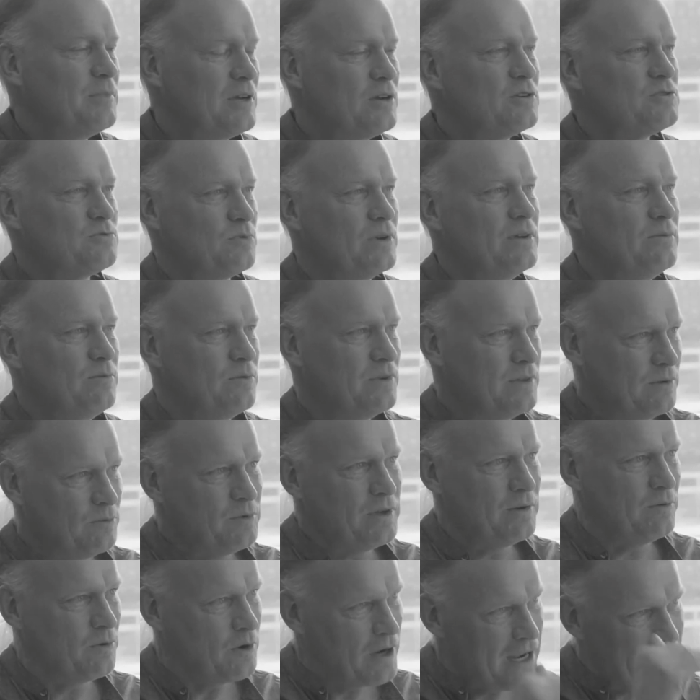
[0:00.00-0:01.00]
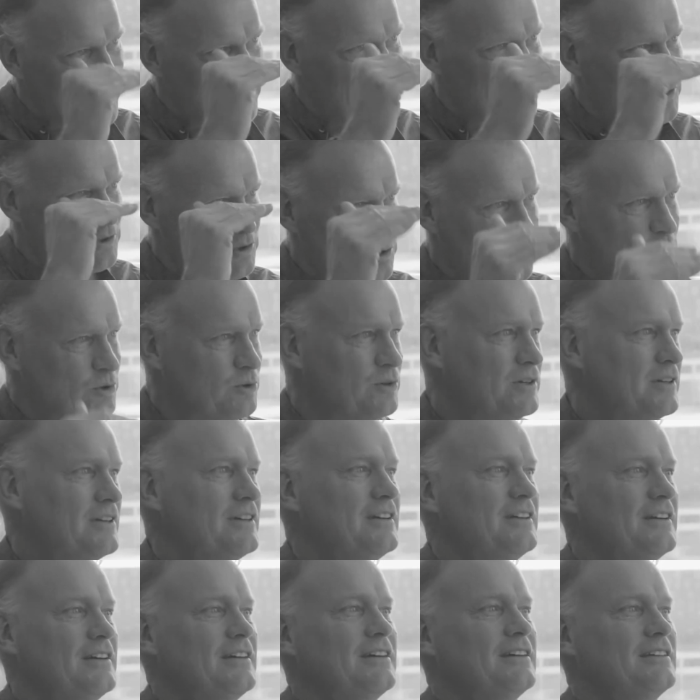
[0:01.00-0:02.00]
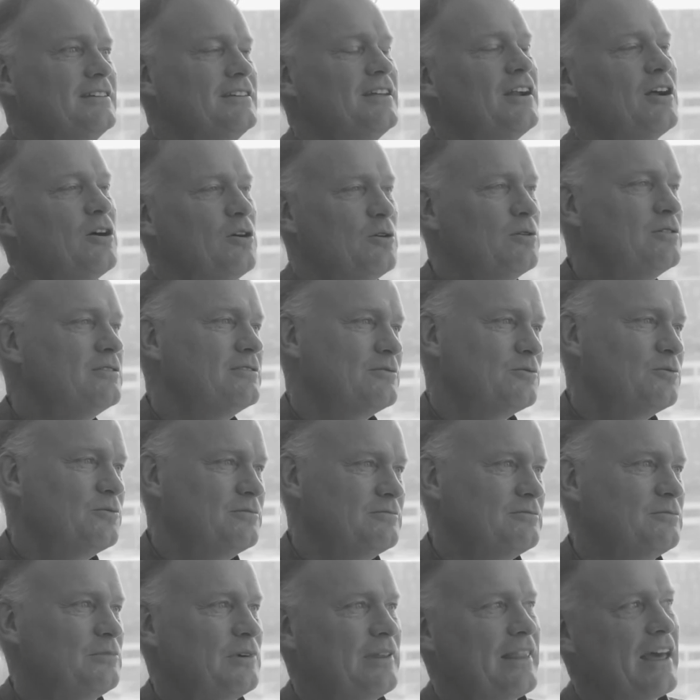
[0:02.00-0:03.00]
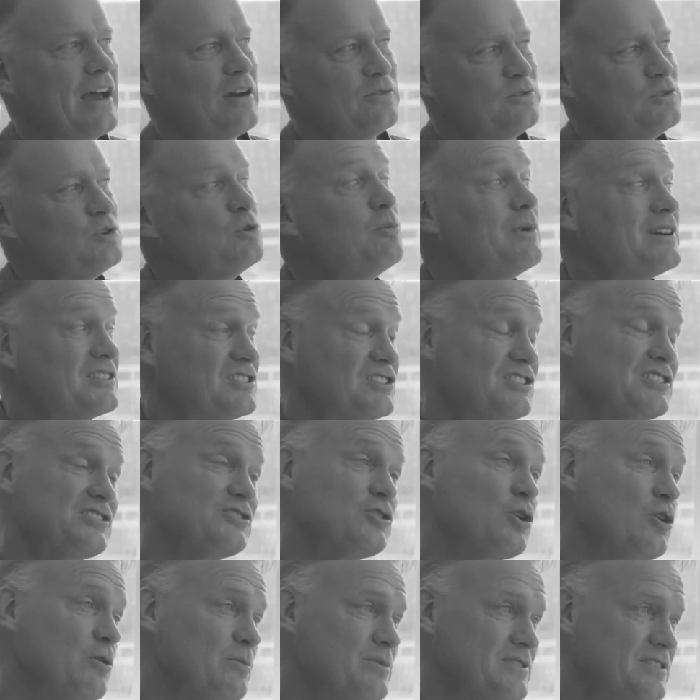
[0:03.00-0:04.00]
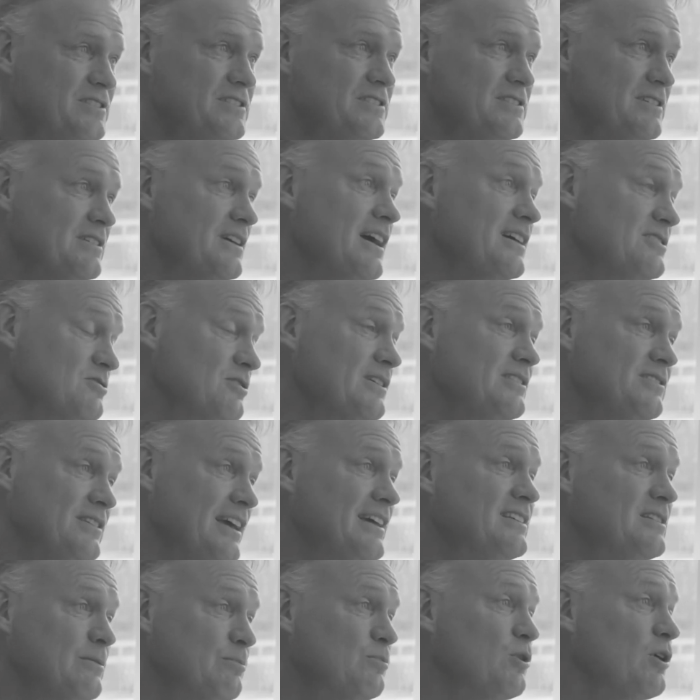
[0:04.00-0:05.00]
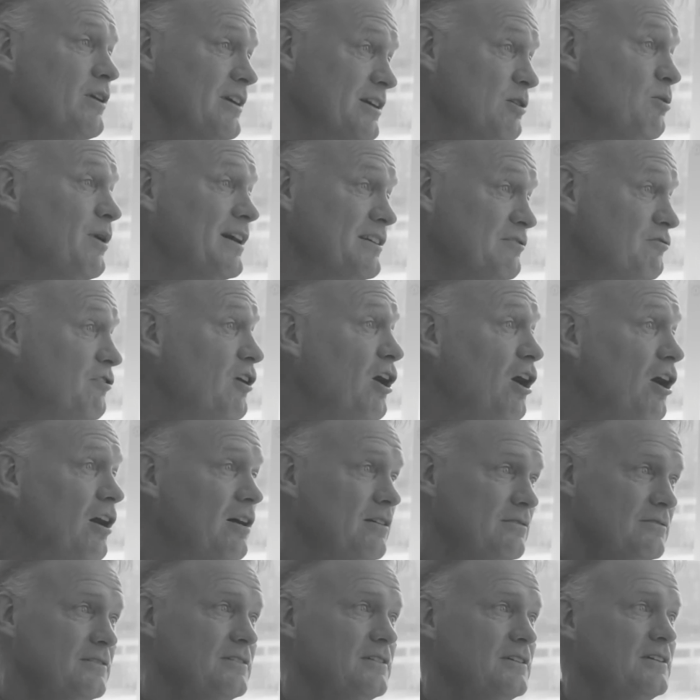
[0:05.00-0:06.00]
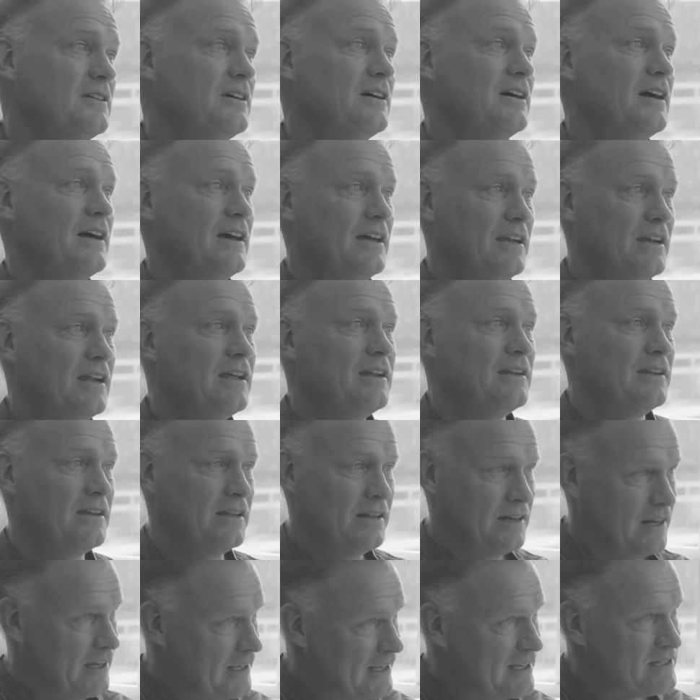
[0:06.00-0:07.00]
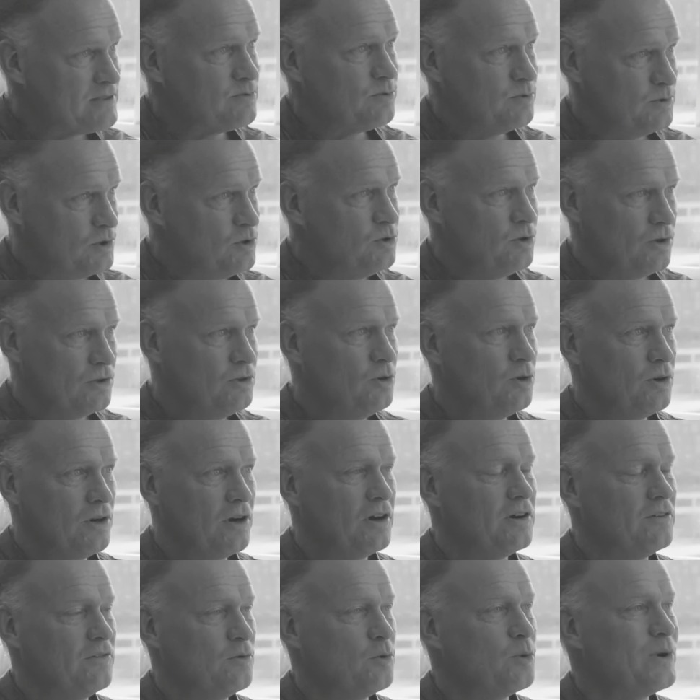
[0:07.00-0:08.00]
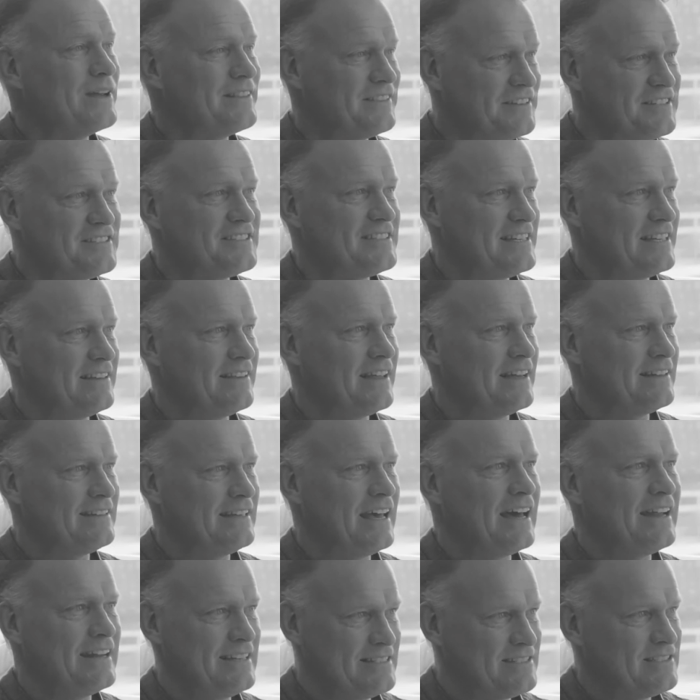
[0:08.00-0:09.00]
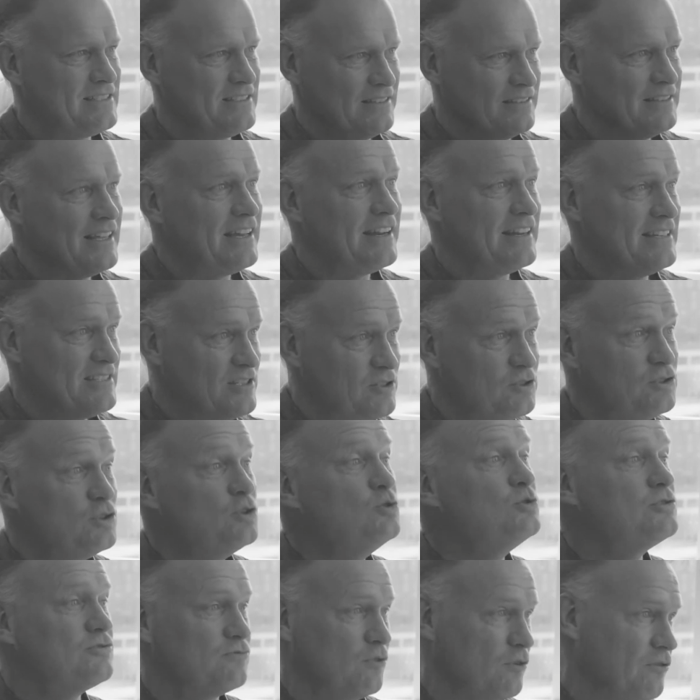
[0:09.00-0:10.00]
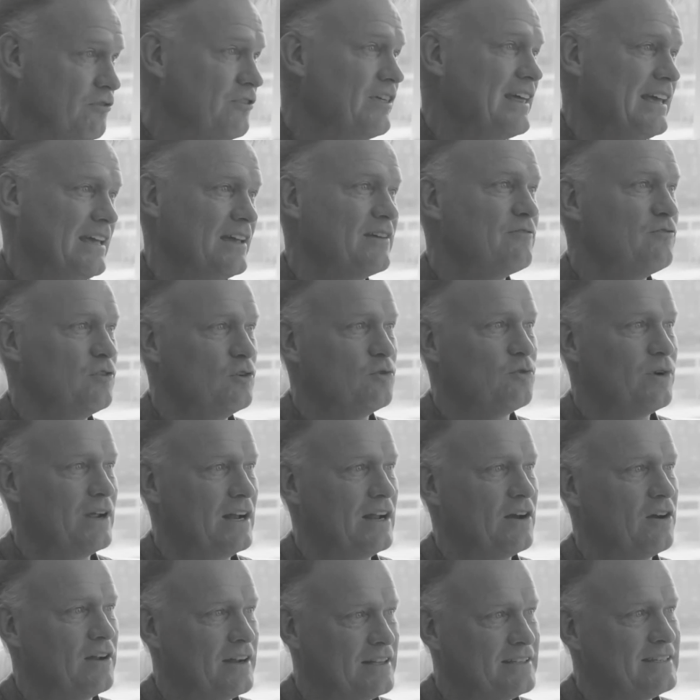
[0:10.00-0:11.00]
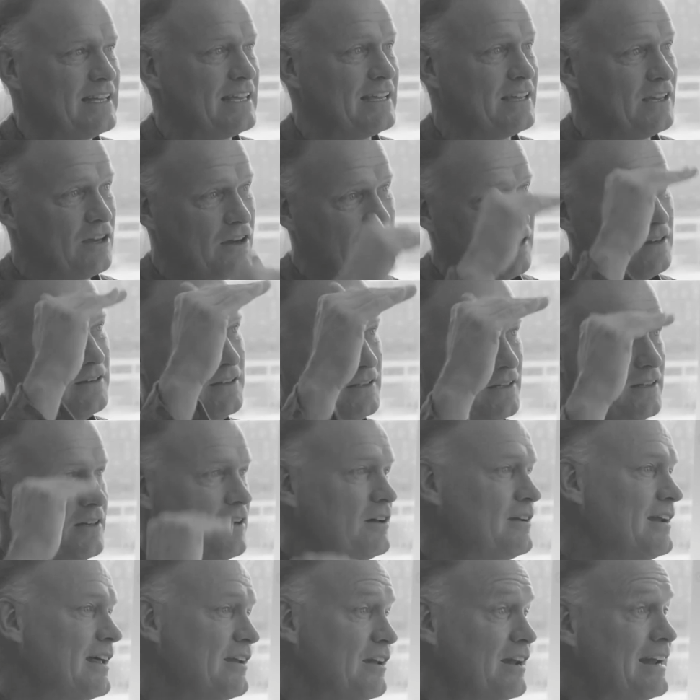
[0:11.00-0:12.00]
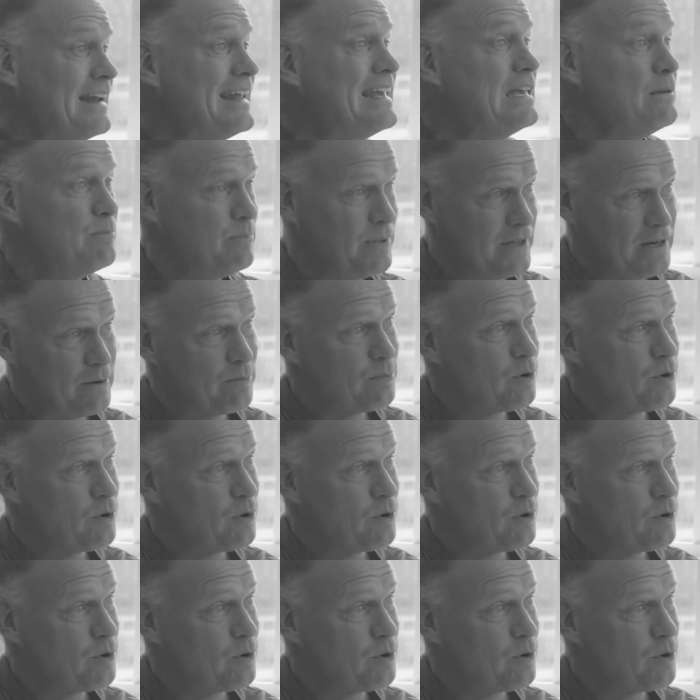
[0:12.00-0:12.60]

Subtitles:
Because we were able to, without too much disturbance, actually take the product quite far. And I guess you are witnessing that is a useful thing if you're really going to take another leap in a